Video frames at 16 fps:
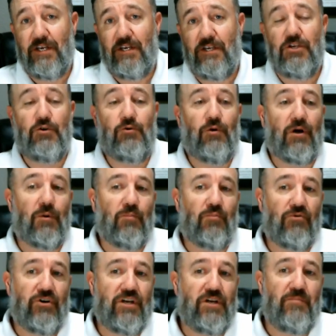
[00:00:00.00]
You are
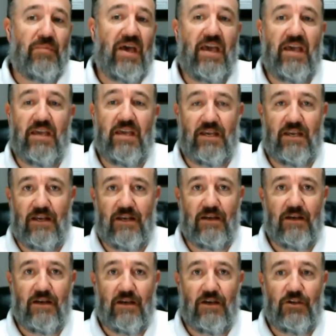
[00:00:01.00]
prepaying
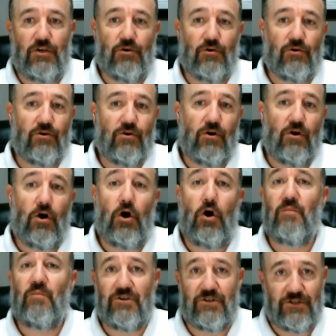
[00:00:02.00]
your
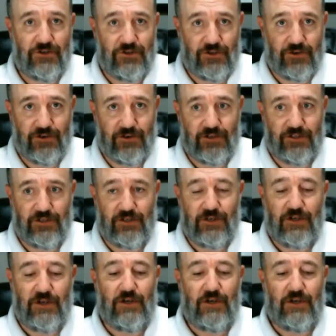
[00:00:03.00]
homeowner's insurance.